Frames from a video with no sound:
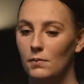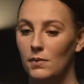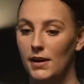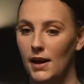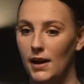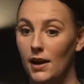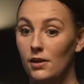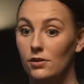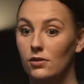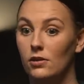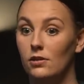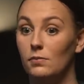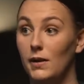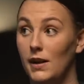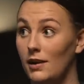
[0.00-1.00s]
My dad
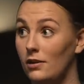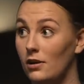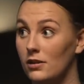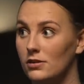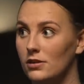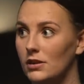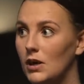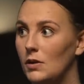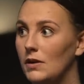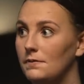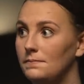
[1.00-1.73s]
answers, my dad talks so low,